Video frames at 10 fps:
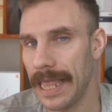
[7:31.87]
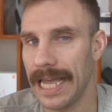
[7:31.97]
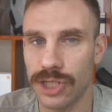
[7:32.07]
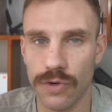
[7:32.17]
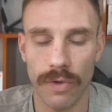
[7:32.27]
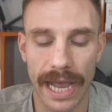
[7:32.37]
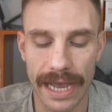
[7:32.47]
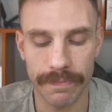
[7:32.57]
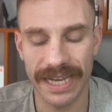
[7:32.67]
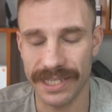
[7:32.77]
it's
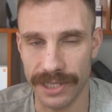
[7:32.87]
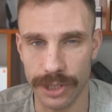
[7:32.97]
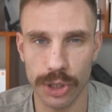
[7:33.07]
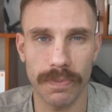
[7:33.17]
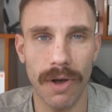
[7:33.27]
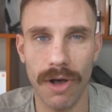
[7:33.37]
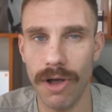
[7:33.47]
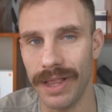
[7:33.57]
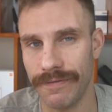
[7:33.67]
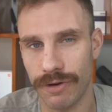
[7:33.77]
great because it's
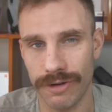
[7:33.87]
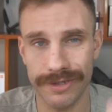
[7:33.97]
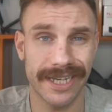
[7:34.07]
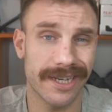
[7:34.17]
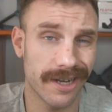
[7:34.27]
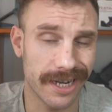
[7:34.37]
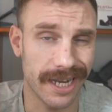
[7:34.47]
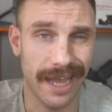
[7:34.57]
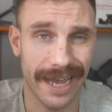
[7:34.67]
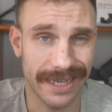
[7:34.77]
small. If you're using it on
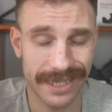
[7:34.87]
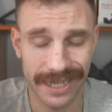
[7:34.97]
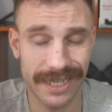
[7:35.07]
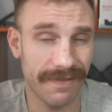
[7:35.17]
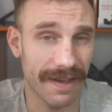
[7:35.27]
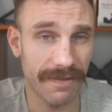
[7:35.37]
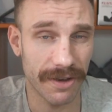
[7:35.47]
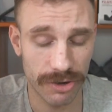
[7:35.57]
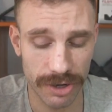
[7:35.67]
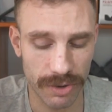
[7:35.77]
an
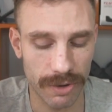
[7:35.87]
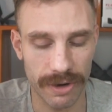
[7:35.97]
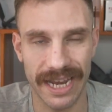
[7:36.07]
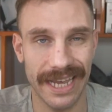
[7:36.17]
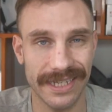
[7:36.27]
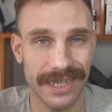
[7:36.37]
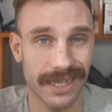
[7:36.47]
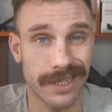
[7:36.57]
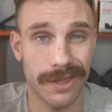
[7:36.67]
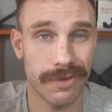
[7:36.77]
A6500 or an
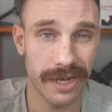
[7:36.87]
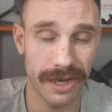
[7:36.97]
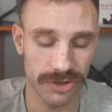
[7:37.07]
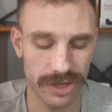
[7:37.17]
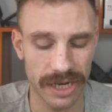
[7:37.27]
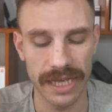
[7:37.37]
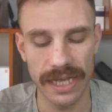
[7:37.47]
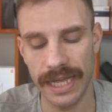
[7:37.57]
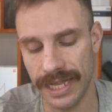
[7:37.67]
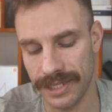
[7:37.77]
A6300,
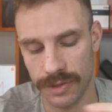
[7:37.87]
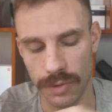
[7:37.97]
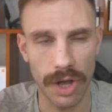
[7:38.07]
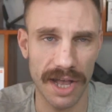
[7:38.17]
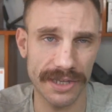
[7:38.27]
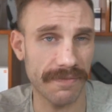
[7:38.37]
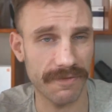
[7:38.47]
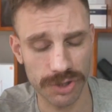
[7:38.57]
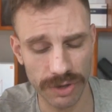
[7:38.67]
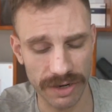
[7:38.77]
it's awesome
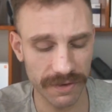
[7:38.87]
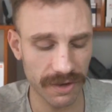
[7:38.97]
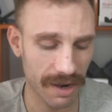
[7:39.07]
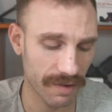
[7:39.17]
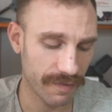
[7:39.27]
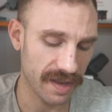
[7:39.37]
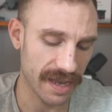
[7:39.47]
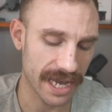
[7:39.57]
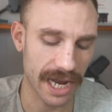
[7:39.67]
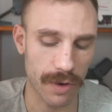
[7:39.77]
for street
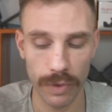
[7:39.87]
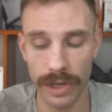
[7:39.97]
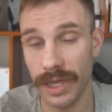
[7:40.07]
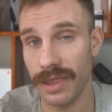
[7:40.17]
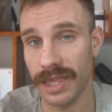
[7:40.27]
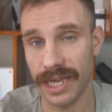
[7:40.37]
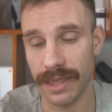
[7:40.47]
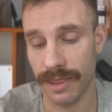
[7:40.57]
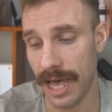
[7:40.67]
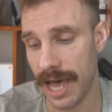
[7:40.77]
photography. And I really think
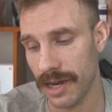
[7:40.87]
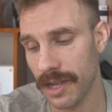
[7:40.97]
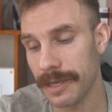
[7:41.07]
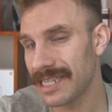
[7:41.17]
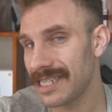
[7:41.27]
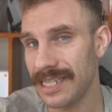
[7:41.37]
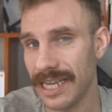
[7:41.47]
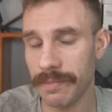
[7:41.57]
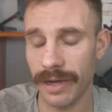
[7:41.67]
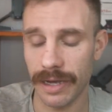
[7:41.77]
that
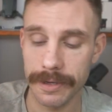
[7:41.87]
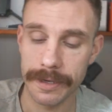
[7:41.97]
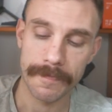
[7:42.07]
Sigma